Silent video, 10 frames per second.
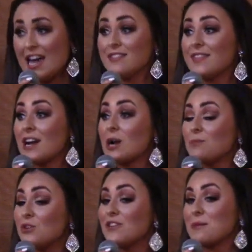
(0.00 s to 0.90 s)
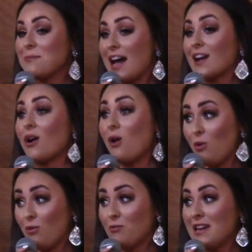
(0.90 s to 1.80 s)
And they are moving back
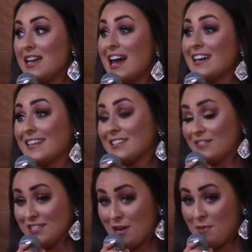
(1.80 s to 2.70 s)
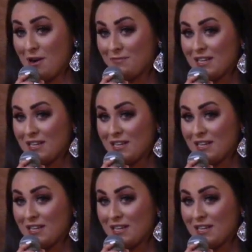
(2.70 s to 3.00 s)
home at the end of the summer.